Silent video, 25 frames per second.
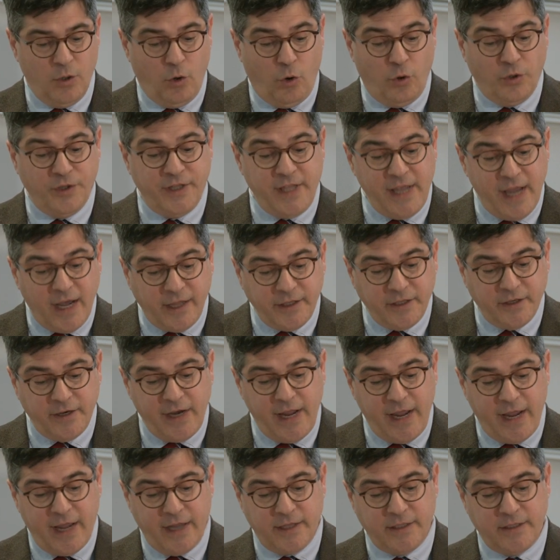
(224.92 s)
On the other
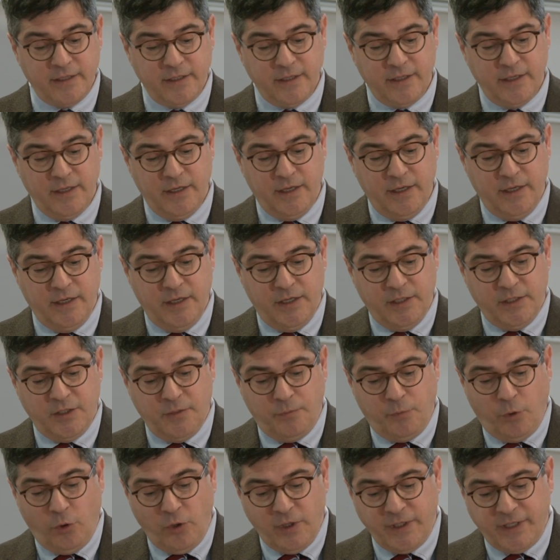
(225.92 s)
hand, the
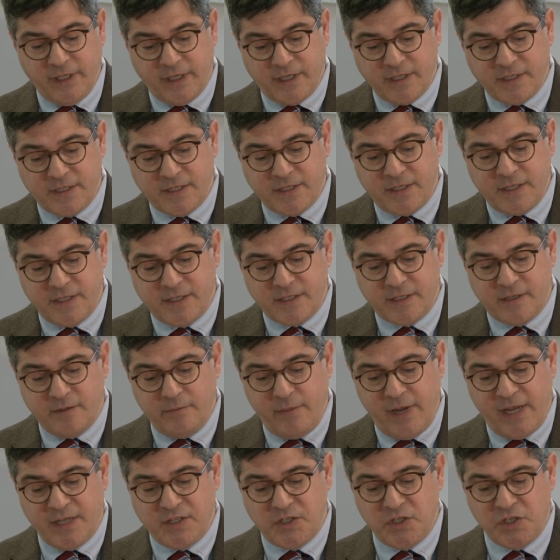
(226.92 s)
political
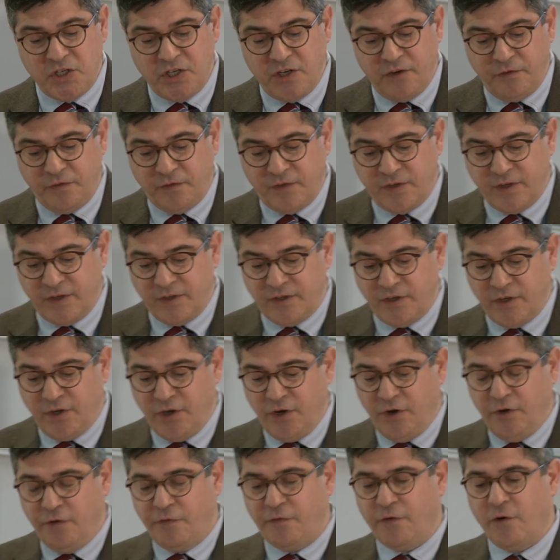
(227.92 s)
system has shifted
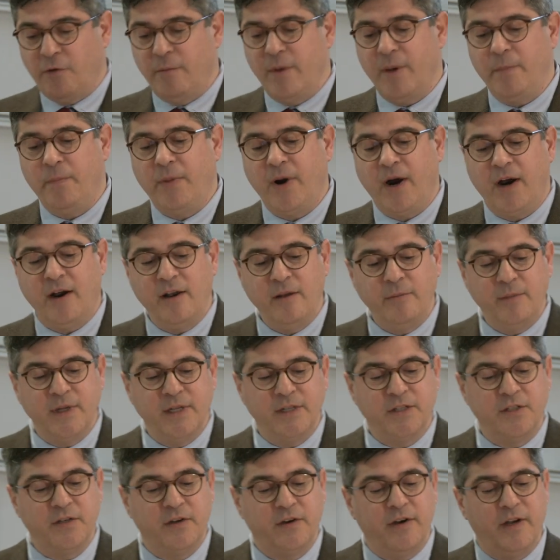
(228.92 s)
from a
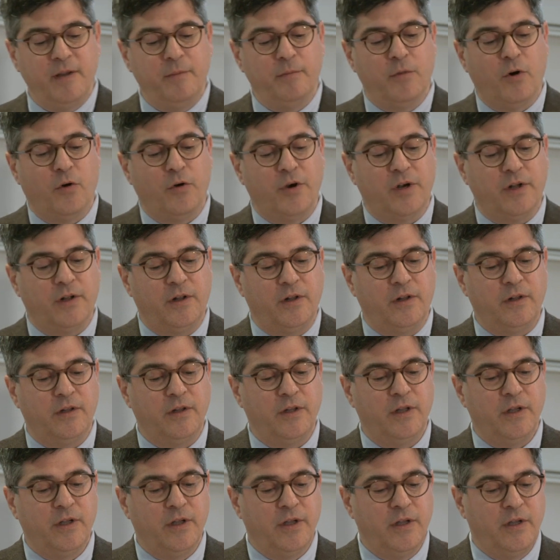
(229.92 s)
parliamentary model
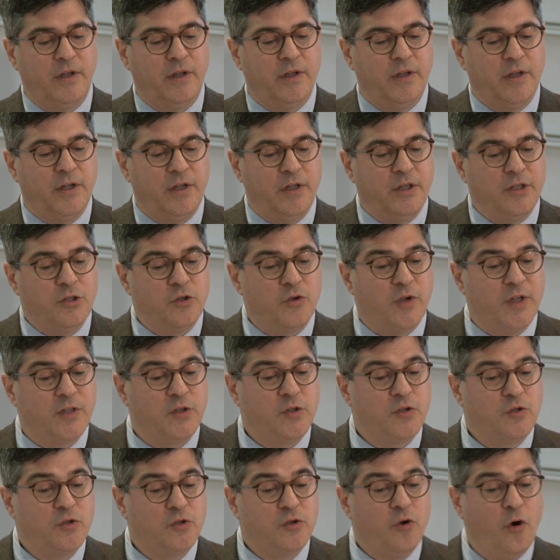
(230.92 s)
to a
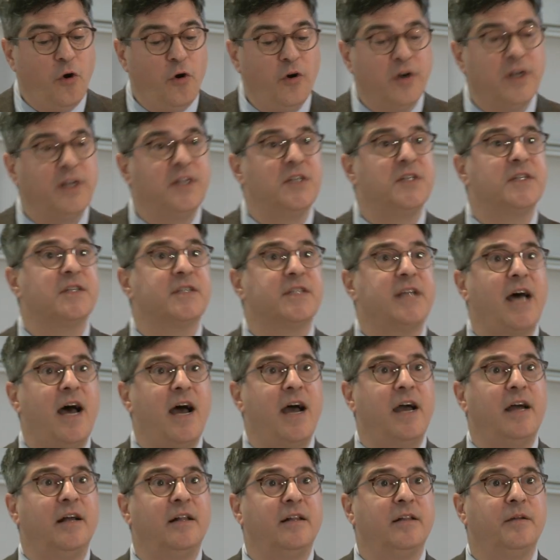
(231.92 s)
Turkish
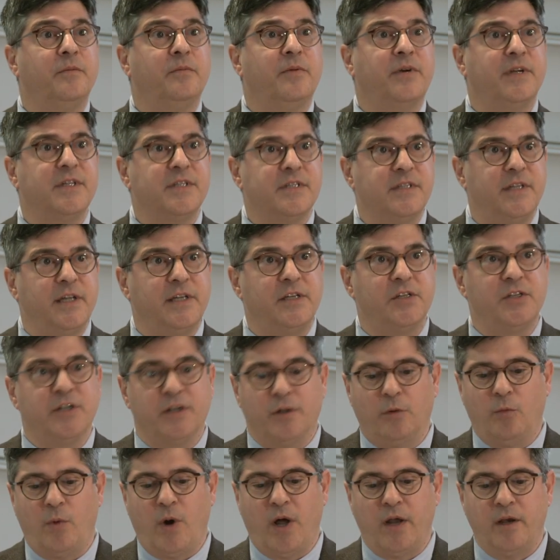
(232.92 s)
style
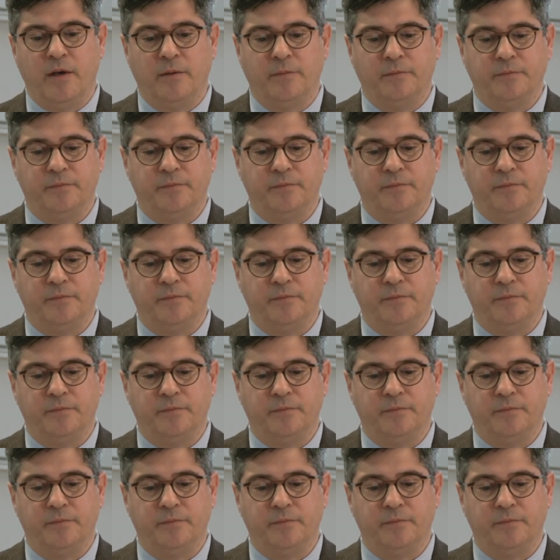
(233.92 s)
presidential one,